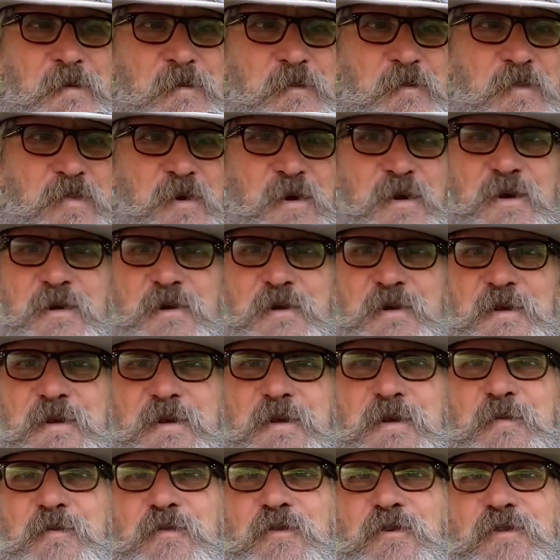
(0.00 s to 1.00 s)
but
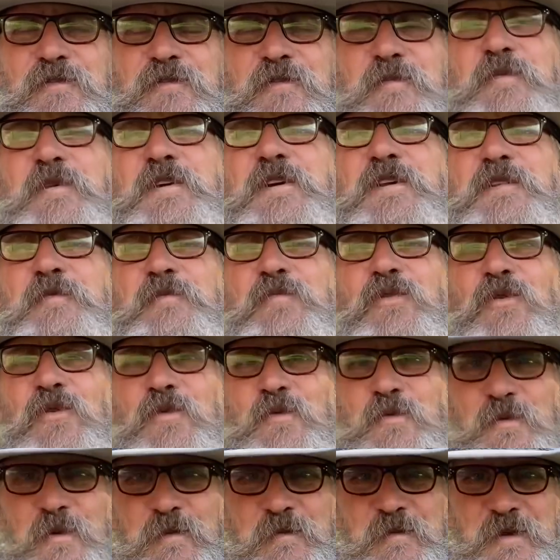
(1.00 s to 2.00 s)
the proof will be in the
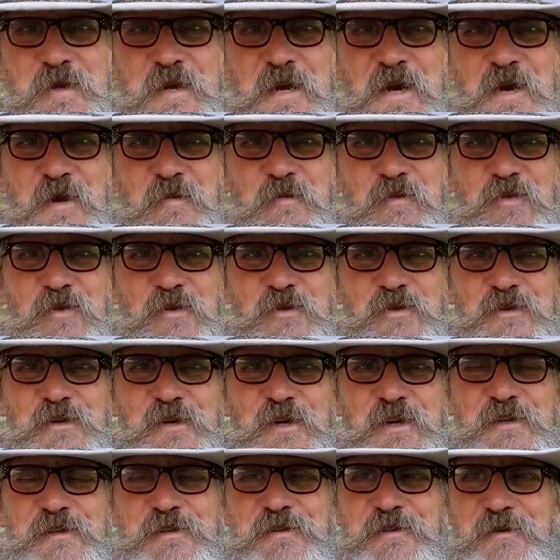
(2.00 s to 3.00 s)
pudding when we go bush
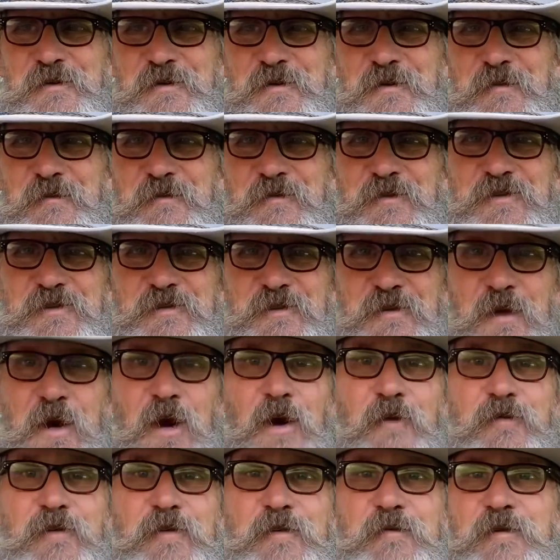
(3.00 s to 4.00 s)
next time, which
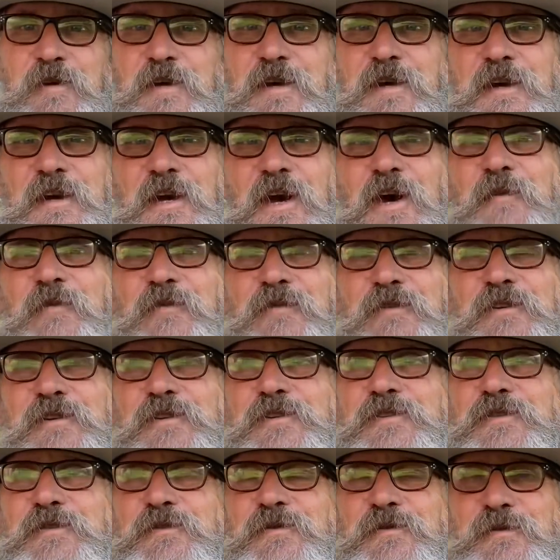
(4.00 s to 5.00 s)
hopefully we can go pretty
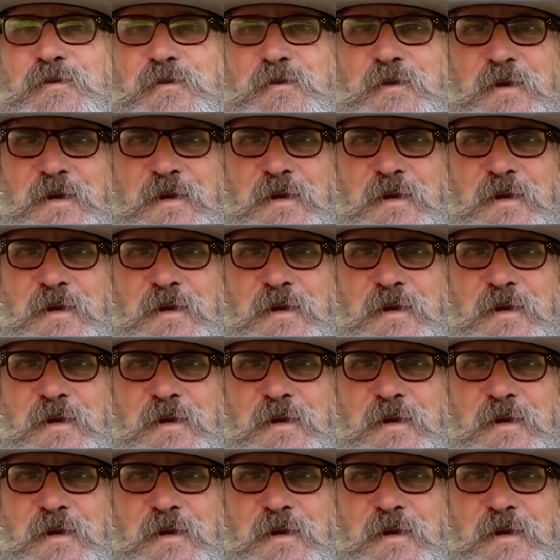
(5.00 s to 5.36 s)
soon.